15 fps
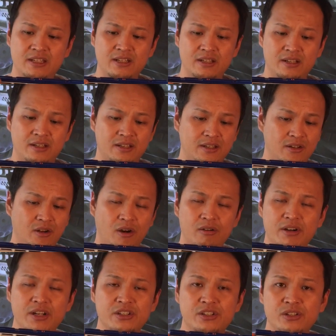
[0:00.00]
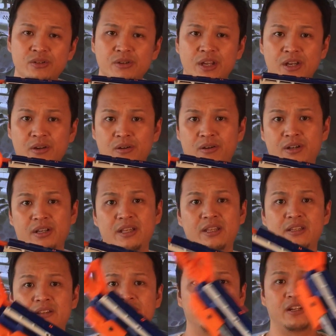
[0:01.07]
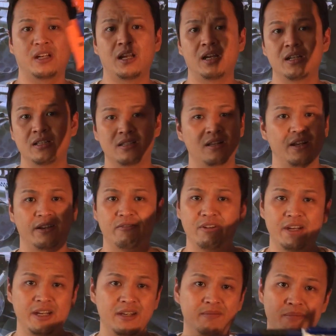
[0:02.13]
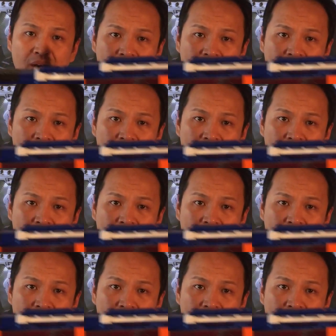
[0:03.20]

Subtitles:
here in orange you can order in different colors like green,